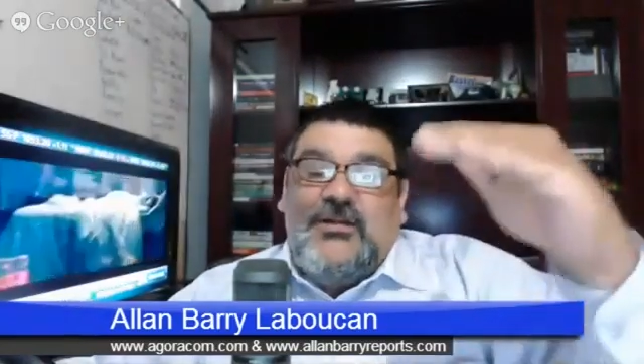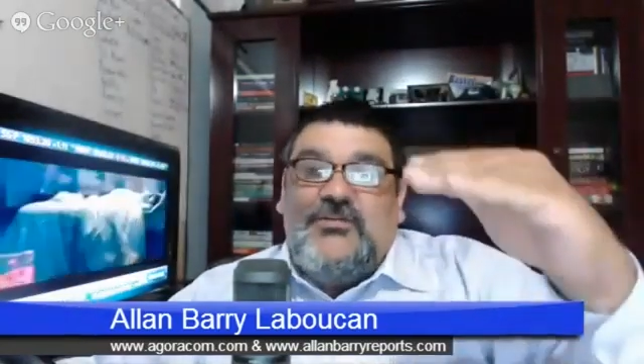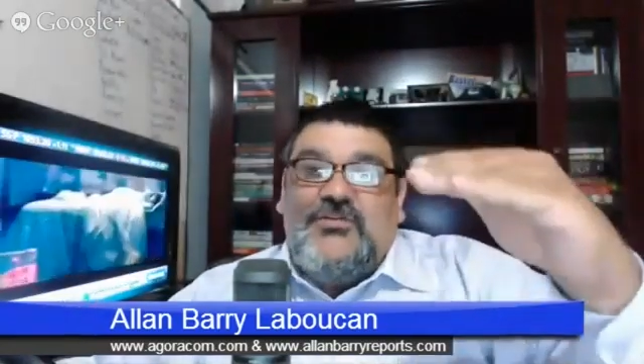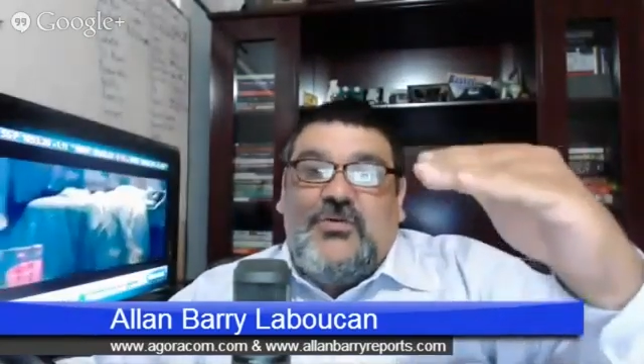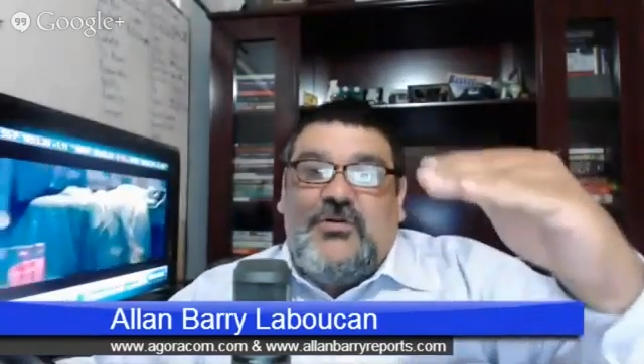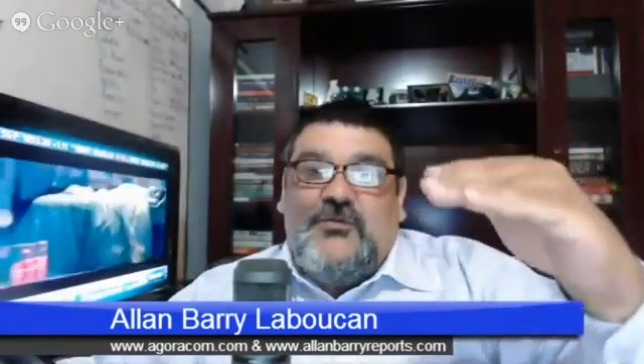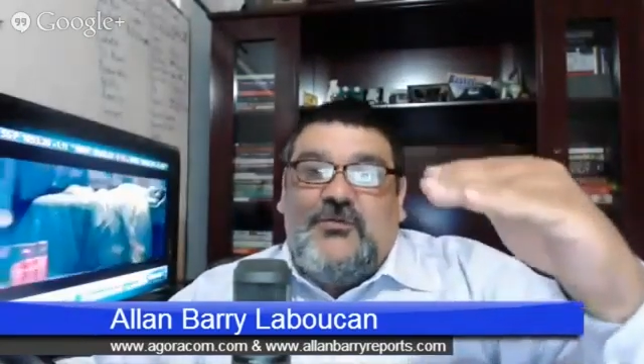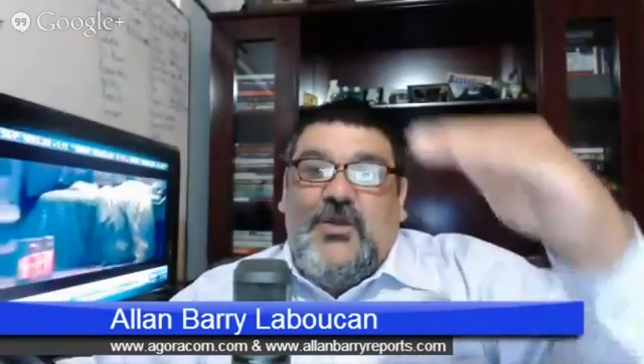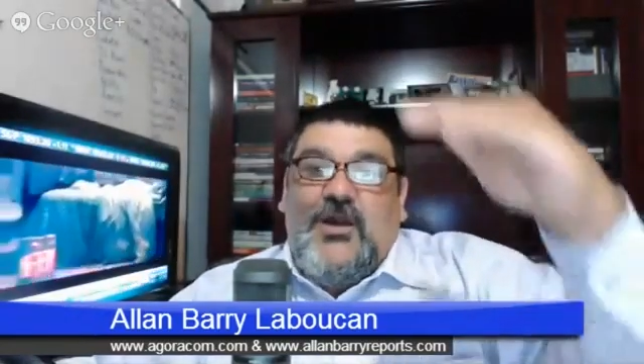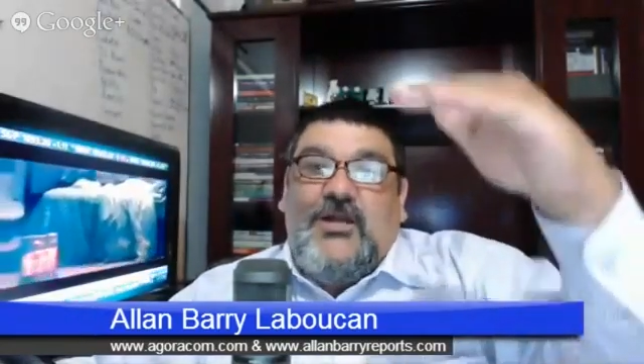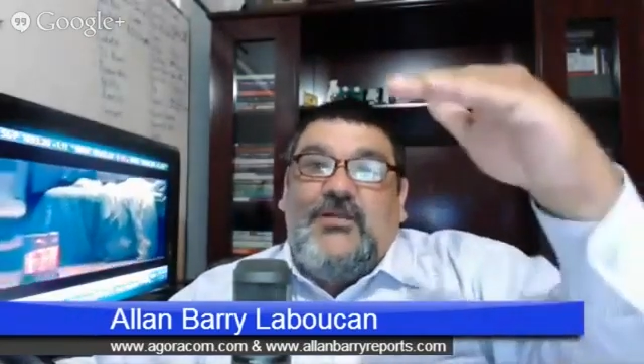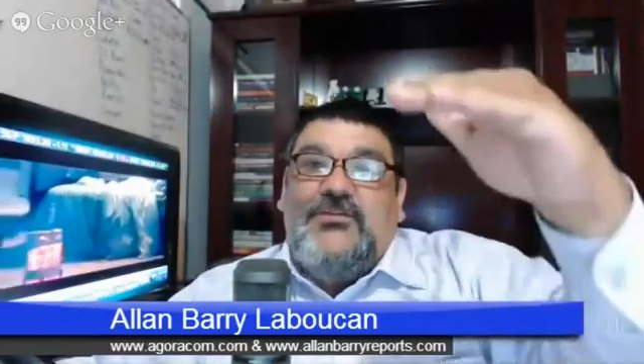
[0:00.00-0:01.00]
it sort of
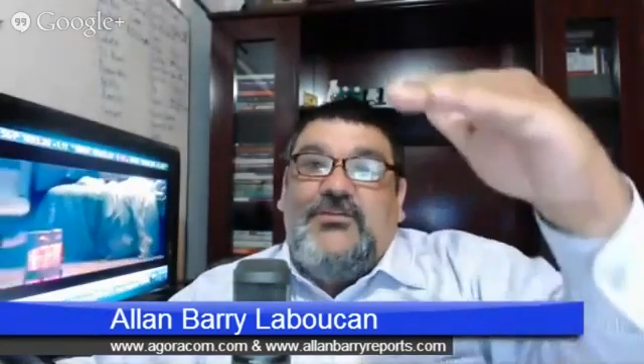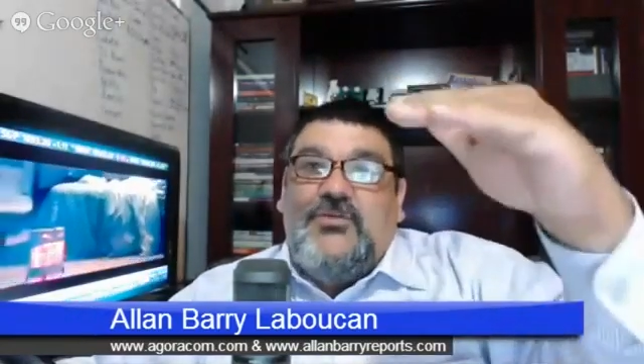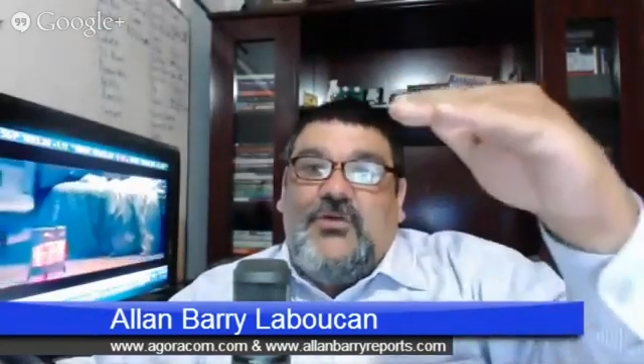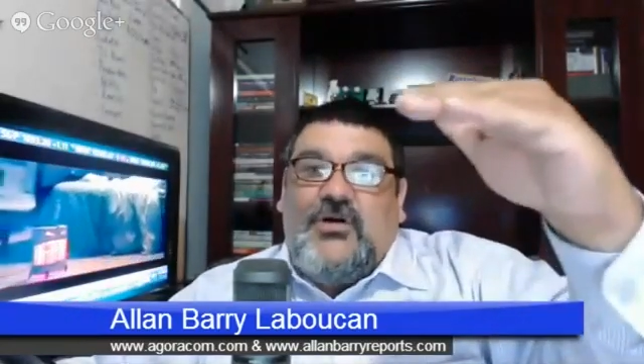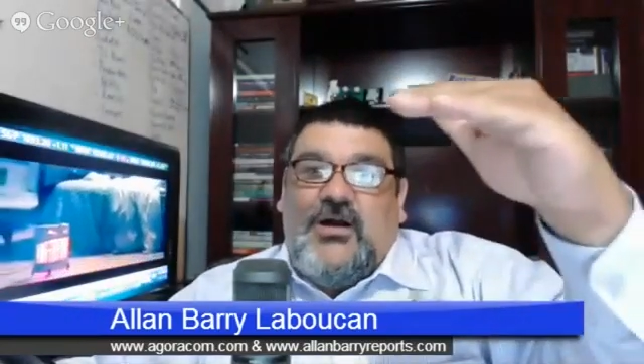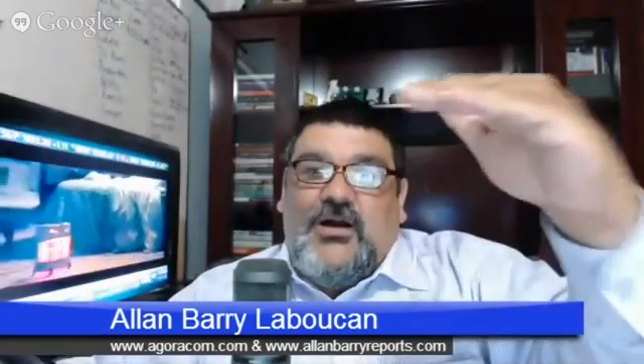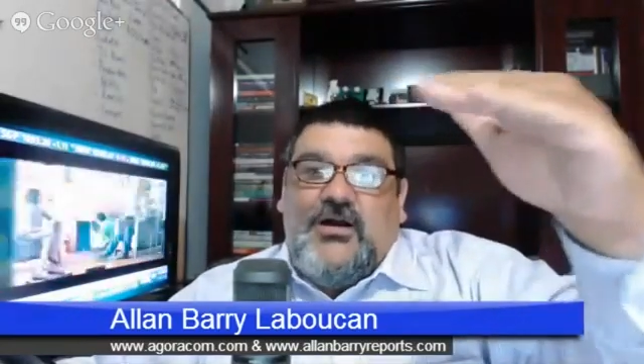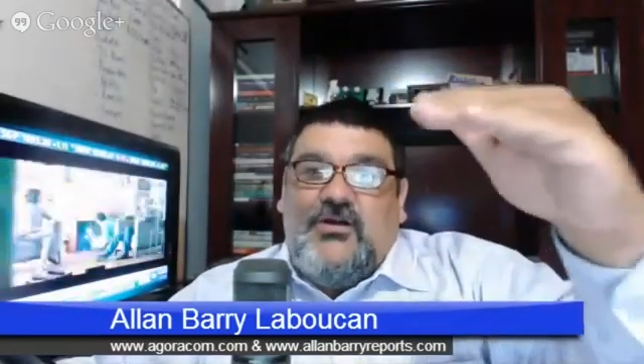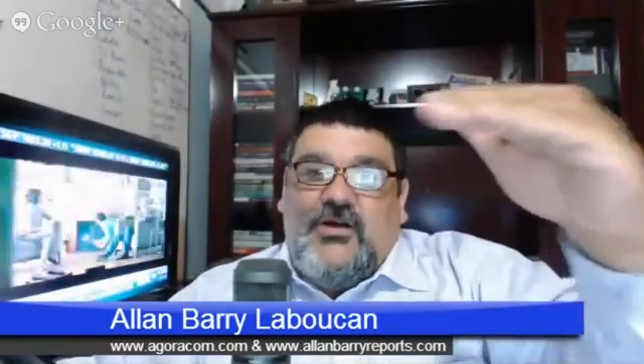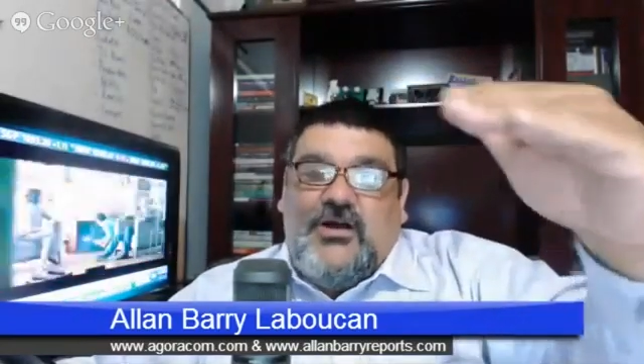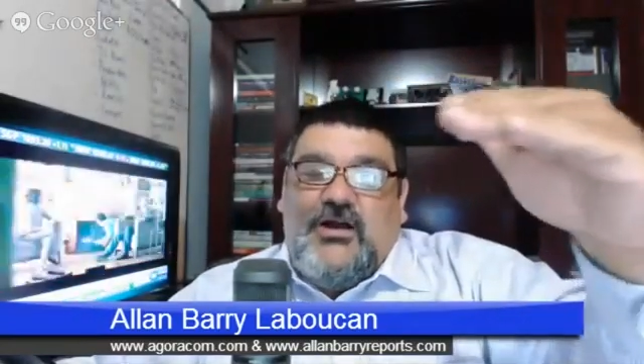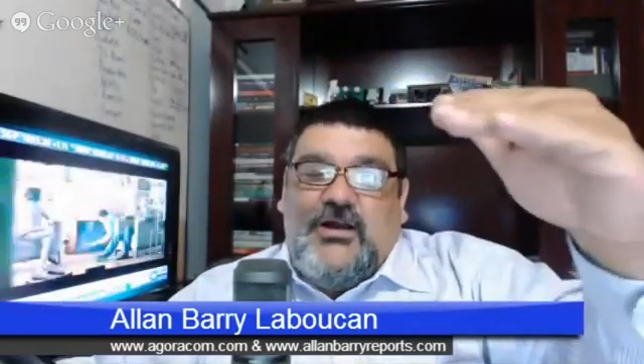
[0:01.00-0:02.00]
rallied to a higher
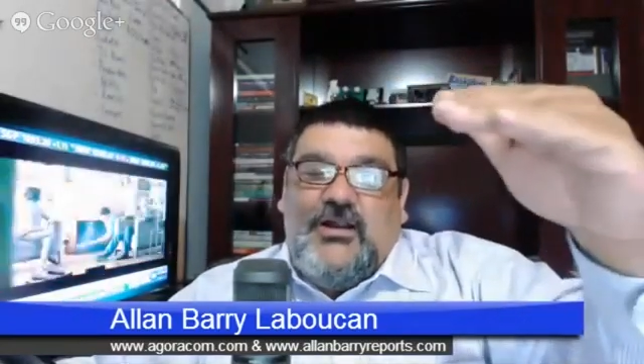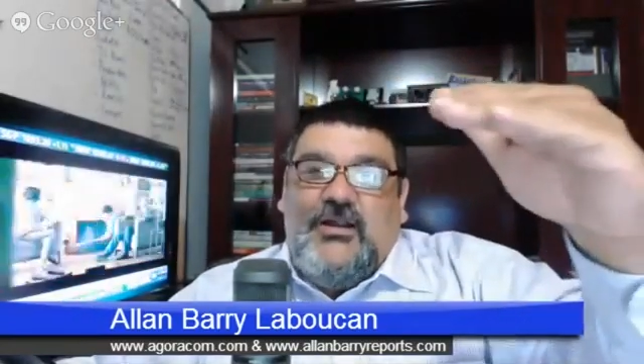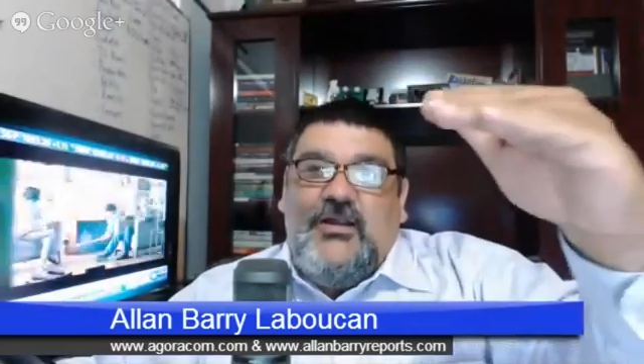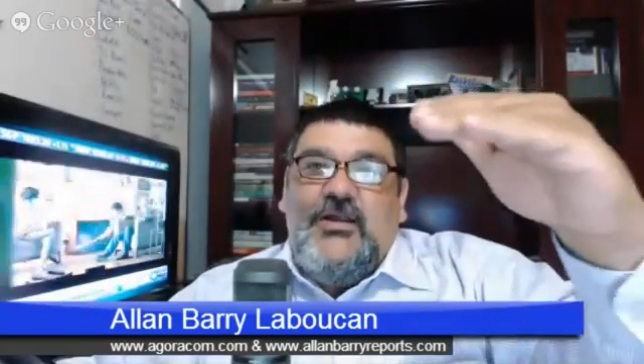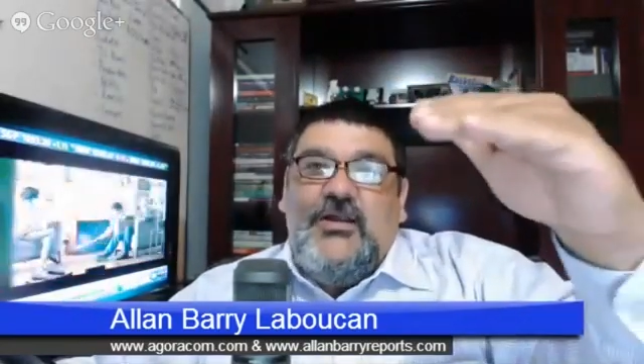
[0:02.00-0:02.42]
high,